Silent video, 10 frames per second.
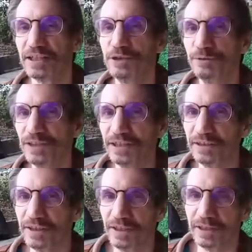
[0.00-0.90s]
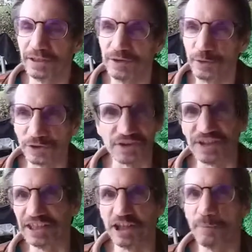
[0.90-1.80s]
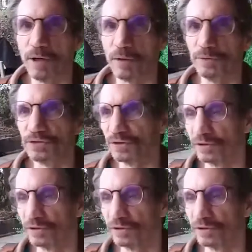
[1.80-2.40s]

you will not think about